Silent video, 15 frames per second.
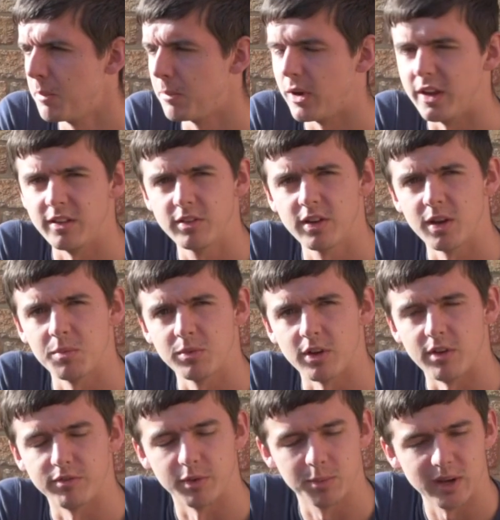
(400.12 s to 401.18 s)
But in terms
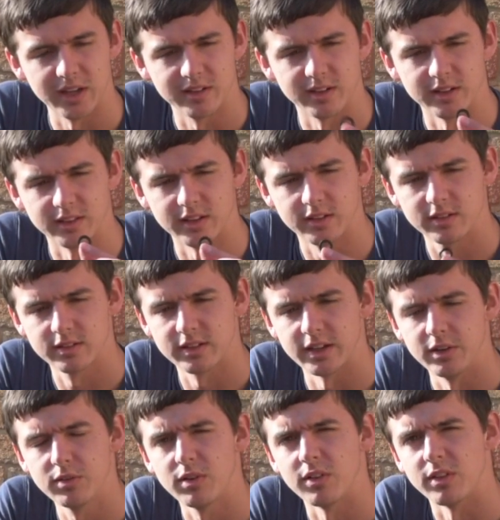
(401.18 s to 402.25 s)
of replacing this
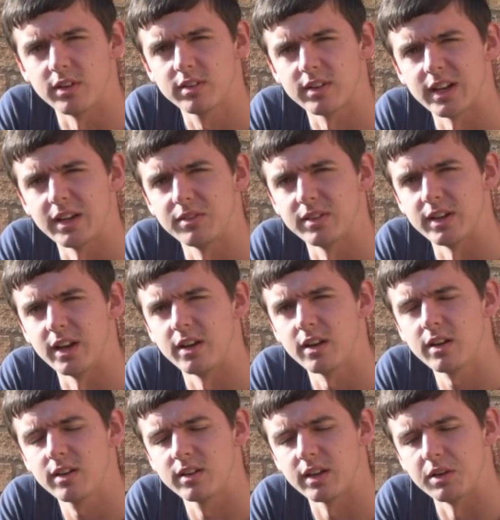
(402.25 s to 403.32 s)
seal on the slave
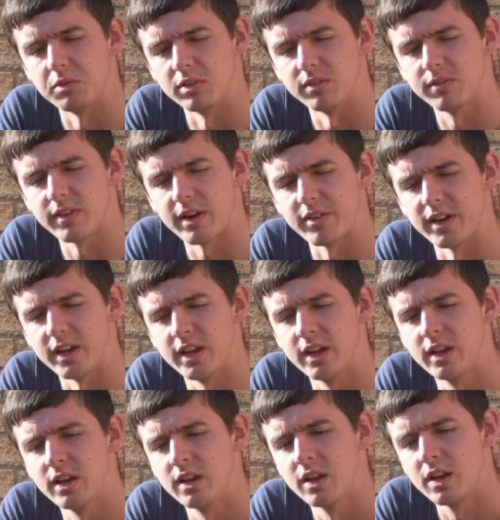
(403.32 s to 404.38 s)
cylinder, it was a very
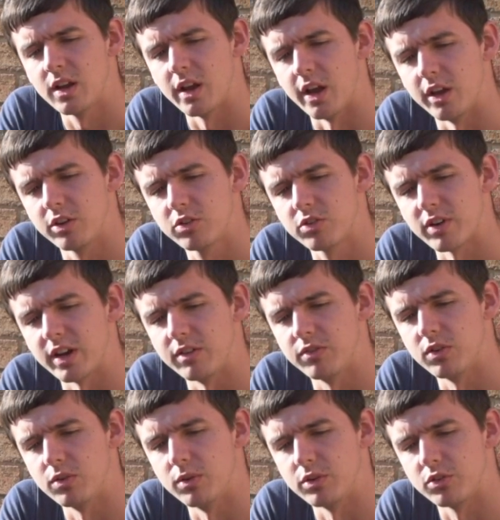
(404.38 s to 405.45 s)
uh,
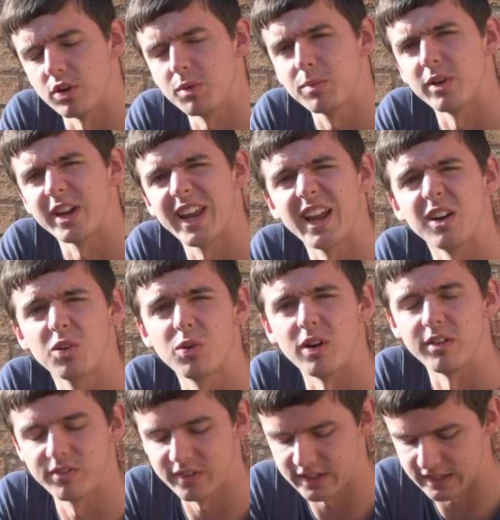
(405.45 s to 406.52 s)
straightforward job, again
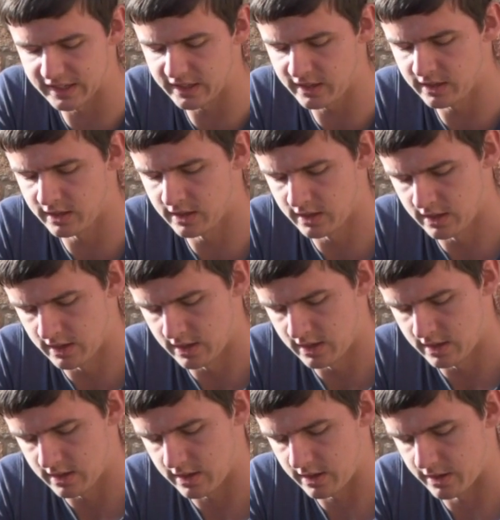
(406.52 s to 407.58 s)
quite fiddly,
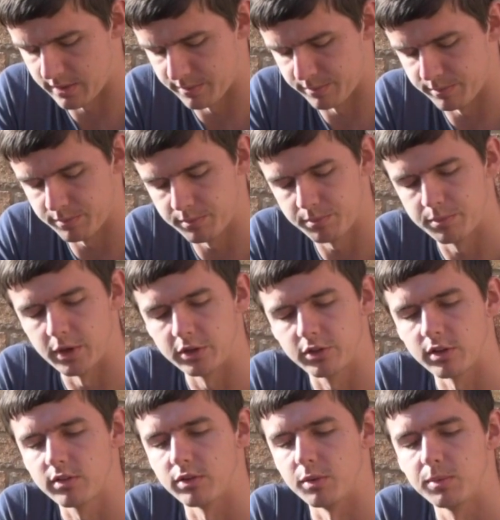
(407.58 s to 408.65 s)
um, but
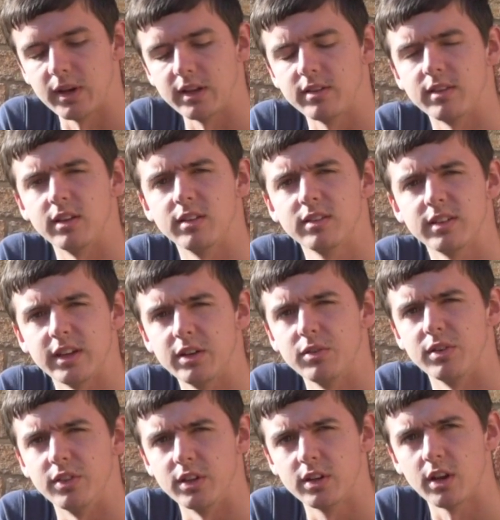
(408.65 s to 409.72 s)
just to replace this
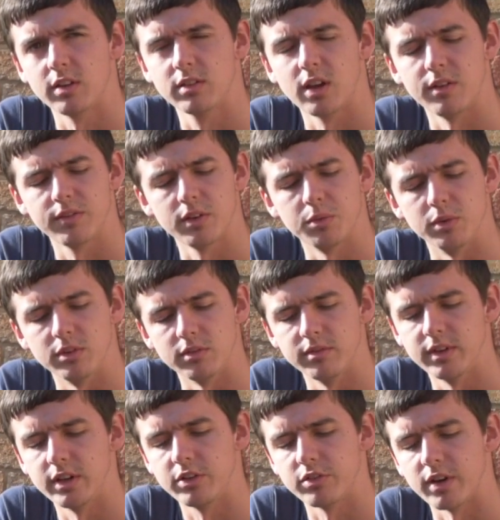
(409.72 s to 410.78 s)
seal and the dust cover was a
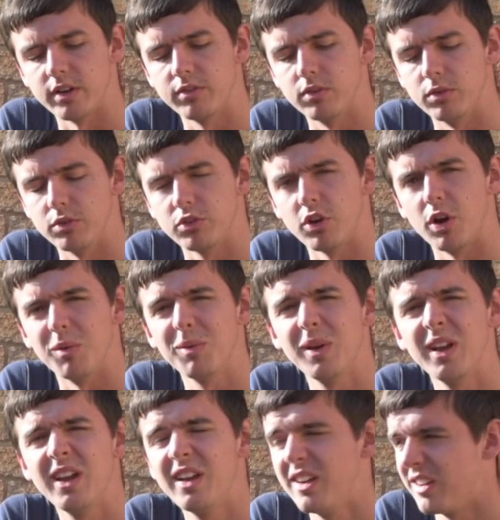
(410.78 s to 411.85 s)
really straightforward job
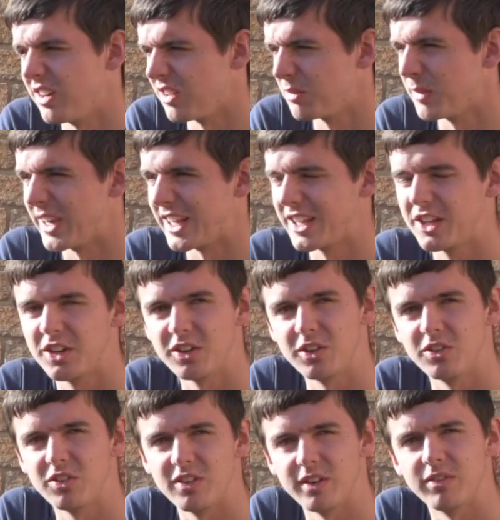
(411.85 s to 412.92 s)
and it's made a
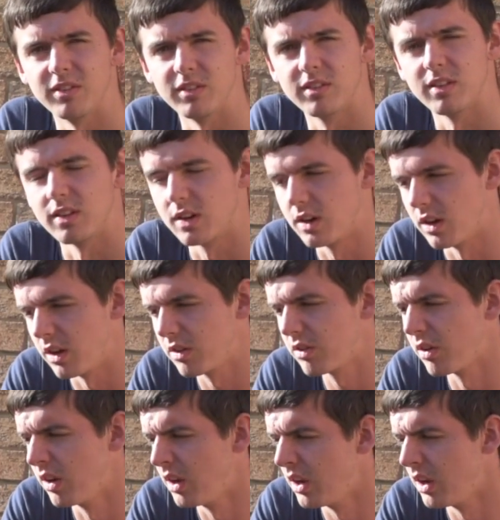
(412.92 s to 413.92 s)
huge difference to the clutch.